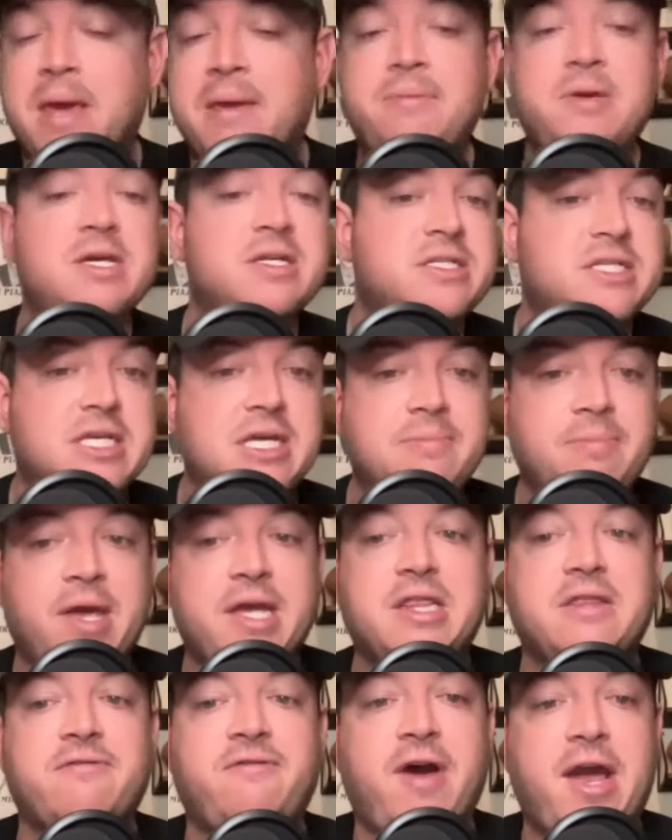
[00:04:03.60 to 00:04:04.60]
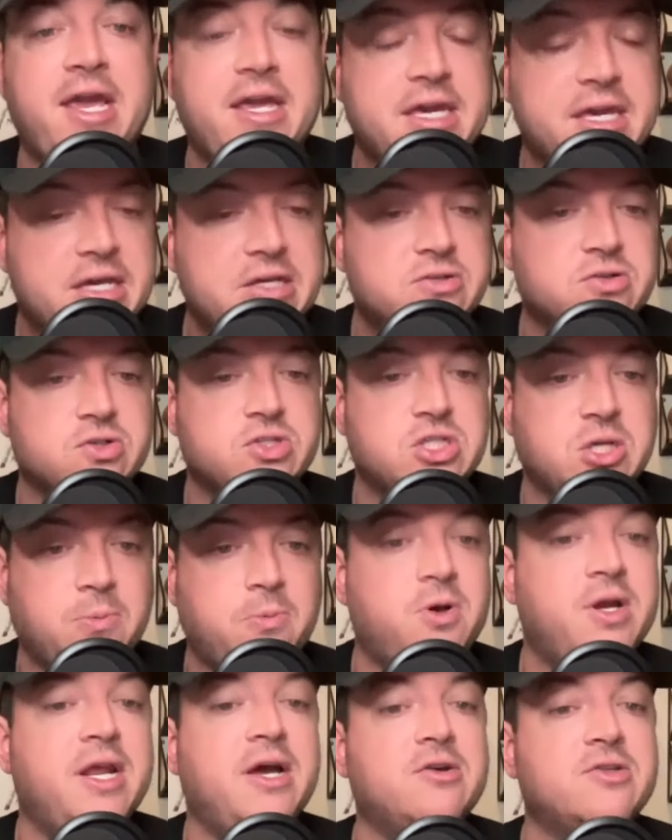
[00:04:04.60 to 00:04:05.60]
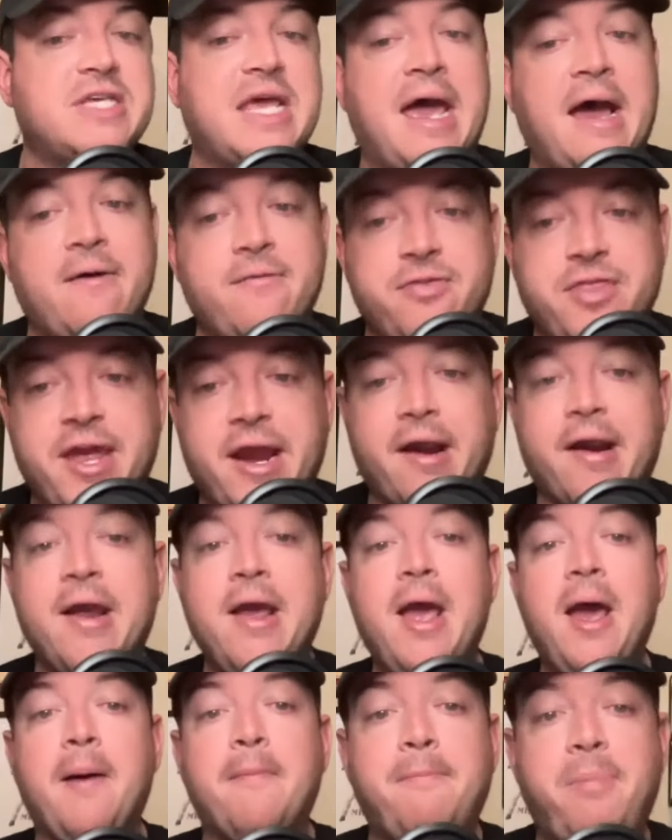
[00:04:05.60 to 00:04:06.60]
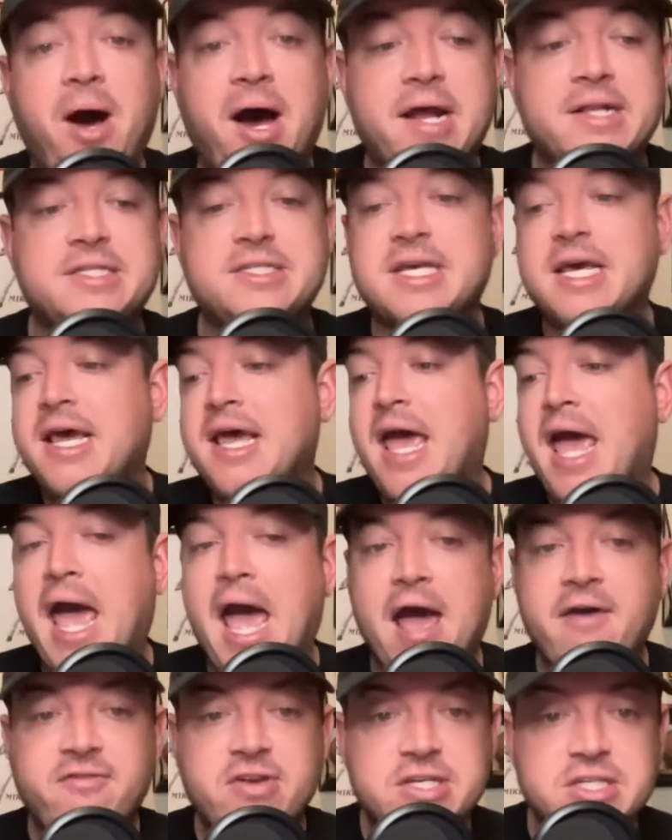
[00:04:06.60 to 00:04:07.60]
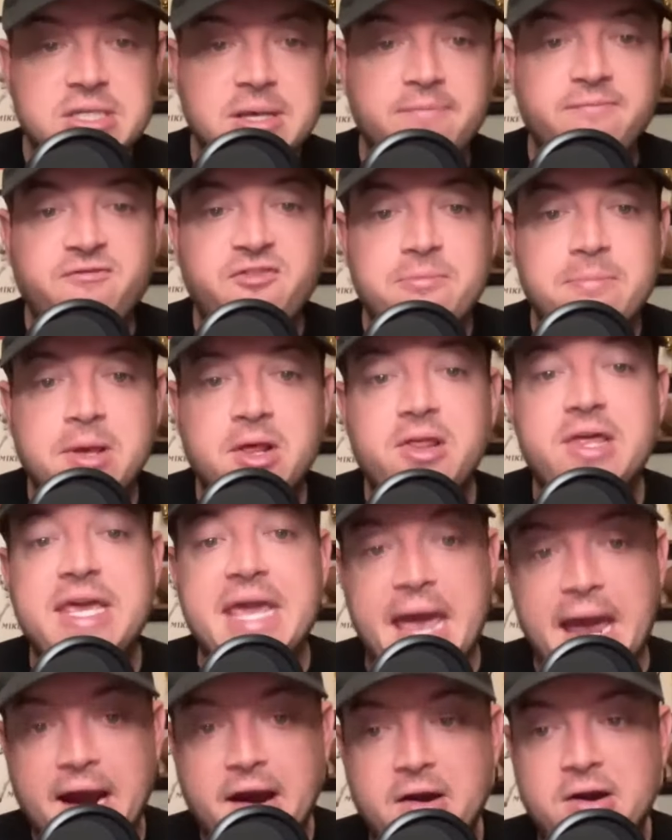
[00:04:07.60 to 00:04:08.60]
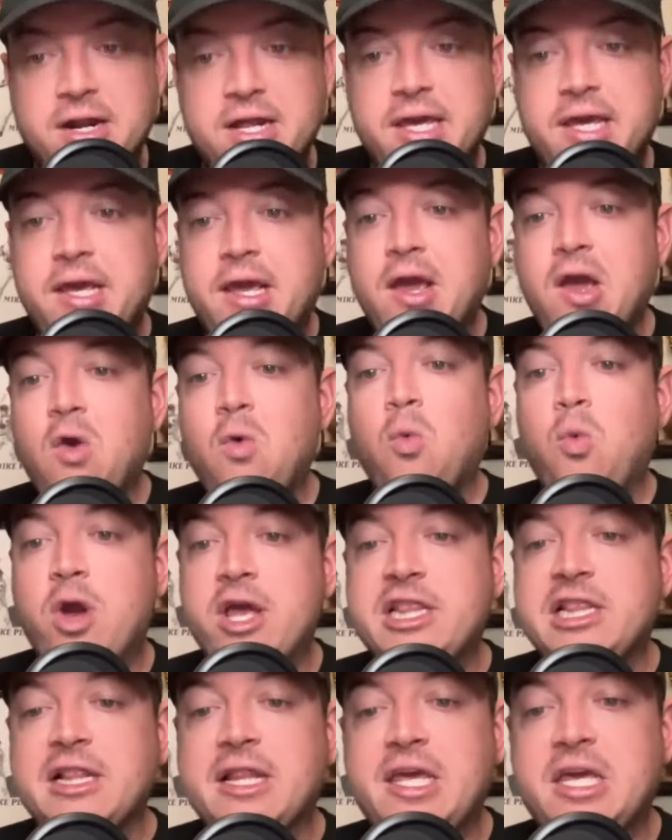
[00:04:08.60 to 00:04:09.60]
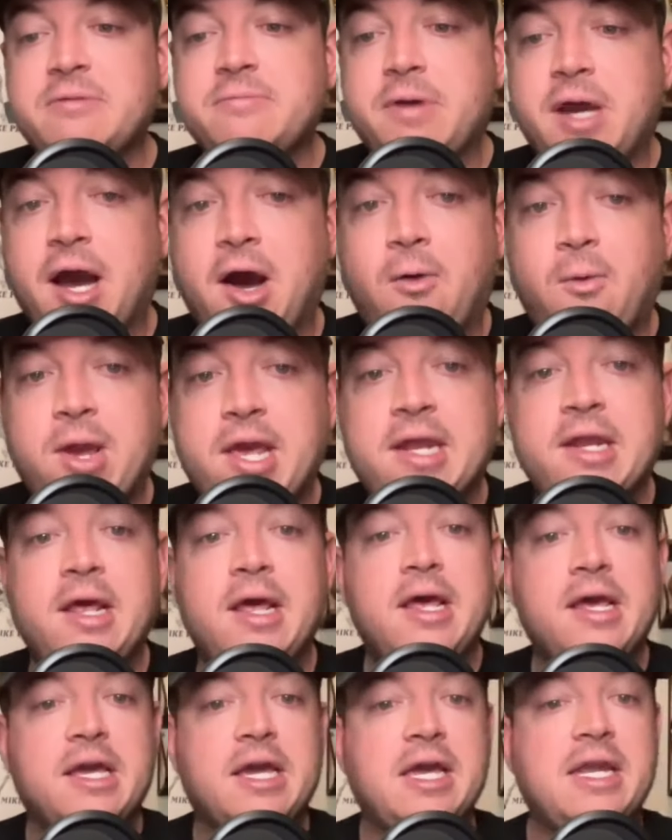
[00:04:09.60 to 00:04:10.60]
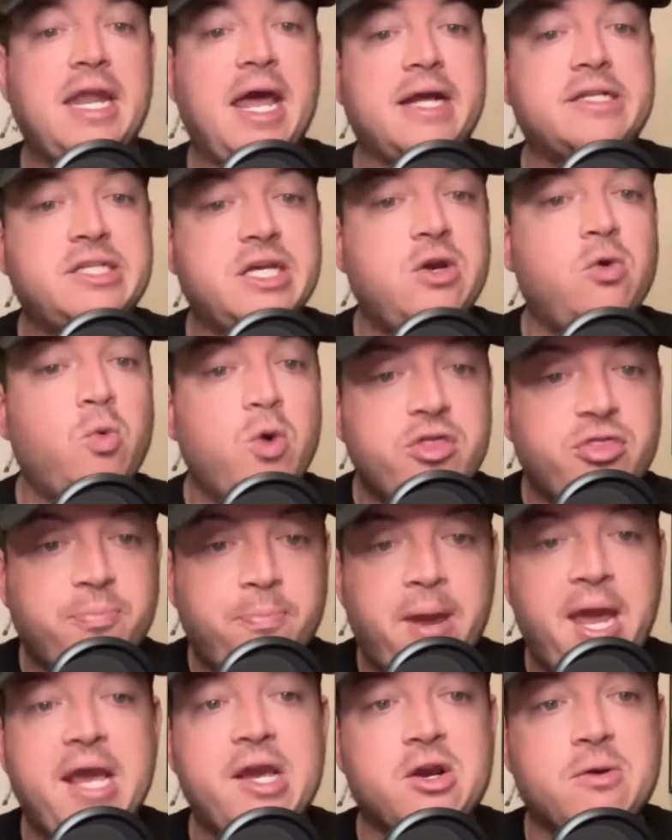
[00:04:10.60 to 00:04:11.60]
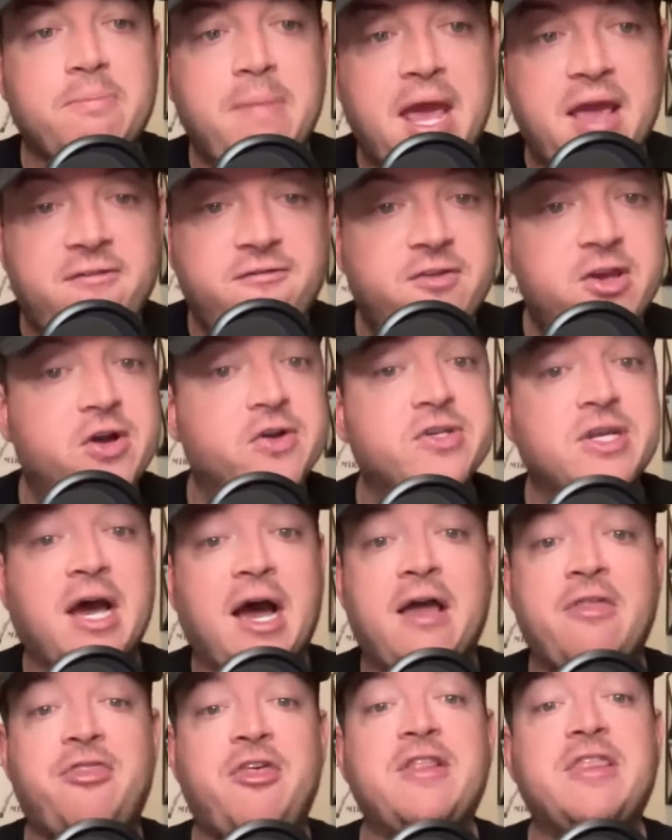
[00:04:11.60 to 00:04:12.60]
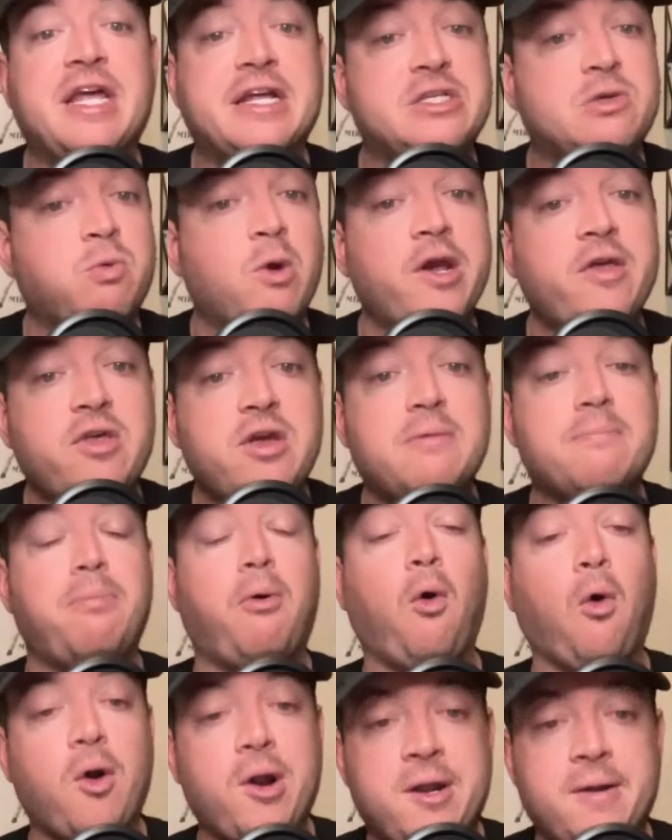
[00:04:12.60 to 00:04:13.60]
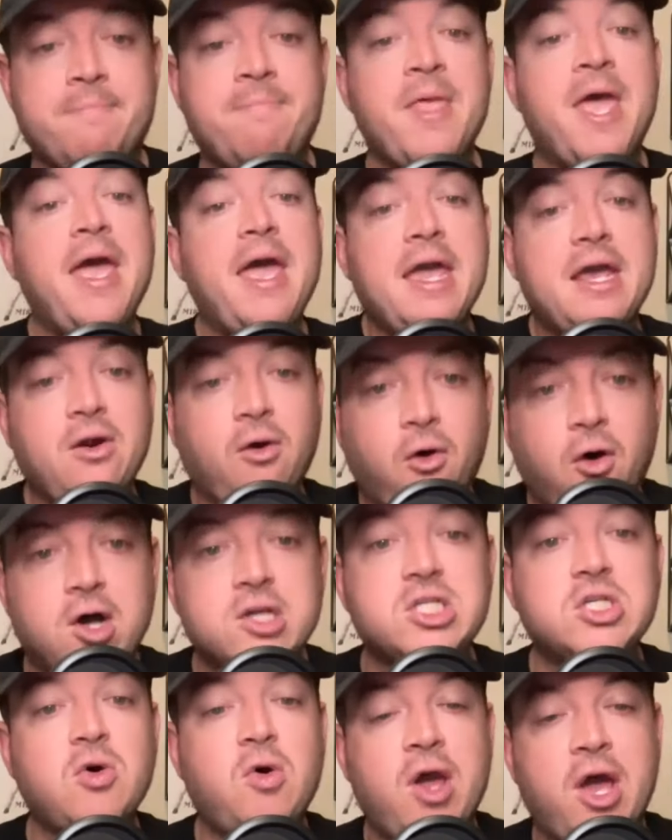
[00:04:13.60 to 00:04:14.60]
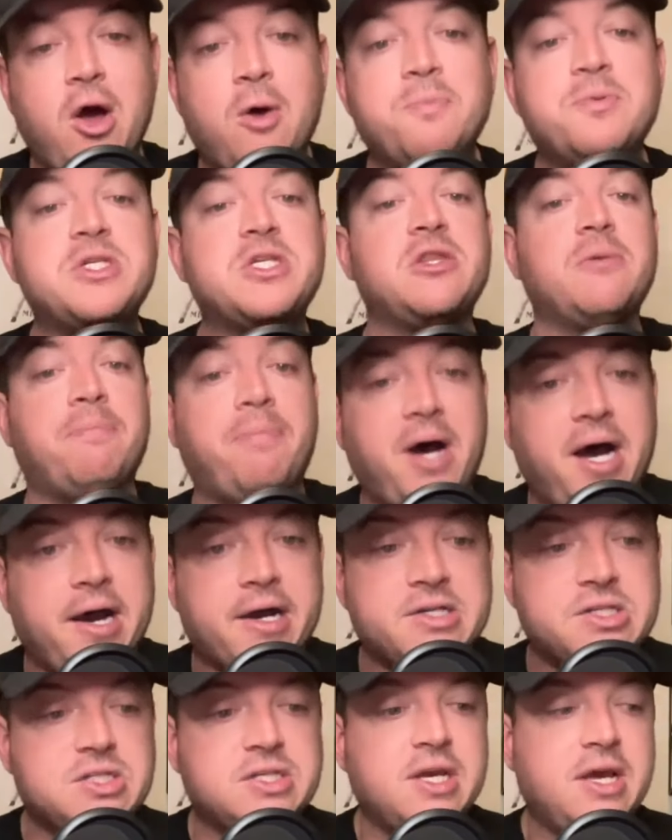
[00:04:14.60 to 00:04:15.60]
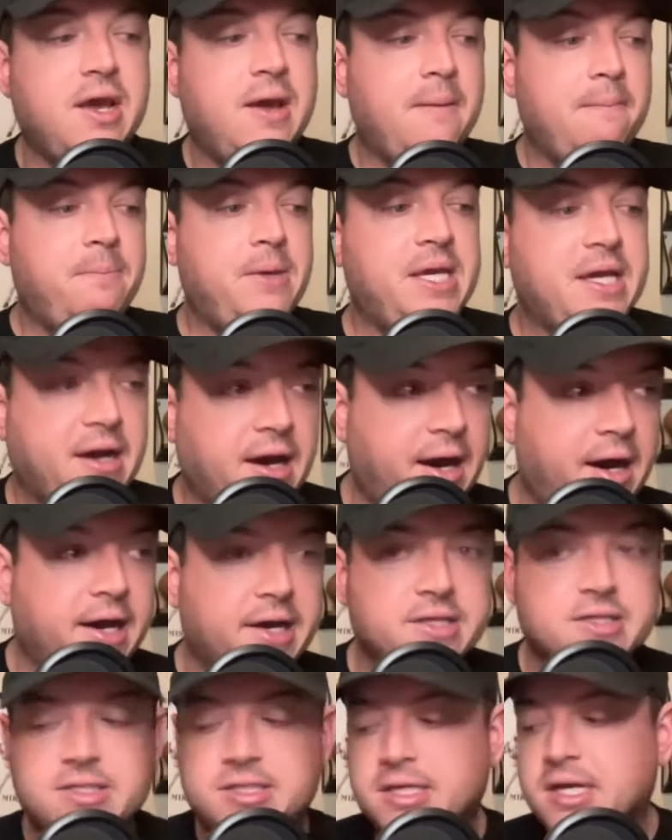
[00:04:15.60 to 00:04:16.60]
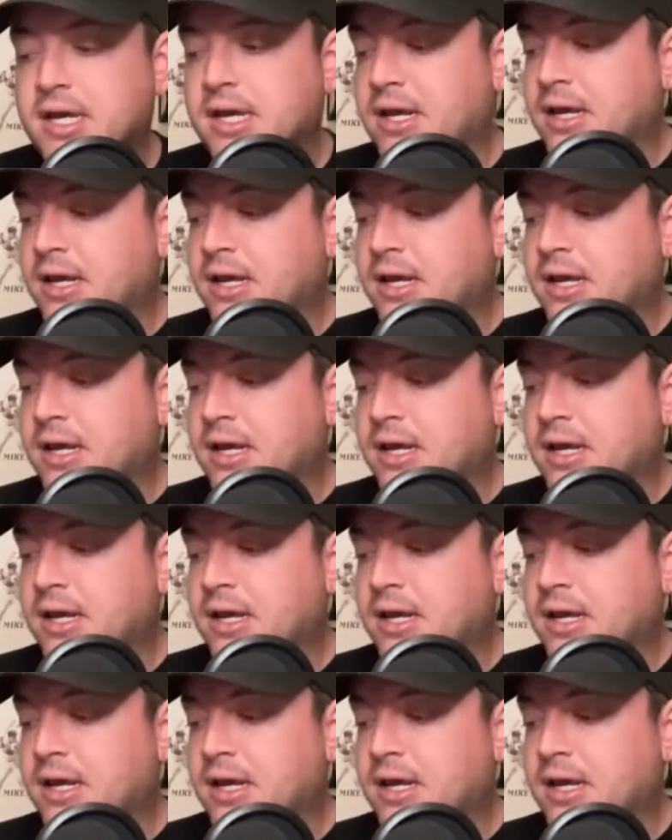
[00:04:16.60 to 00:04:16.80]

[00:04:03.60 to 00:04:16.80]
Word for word: maybe a team like the Vikings or someone else out there. But having some familiarity with Liam Coen, connecting with Baker Mayfield, I think that's really important. It also helps the Bucs because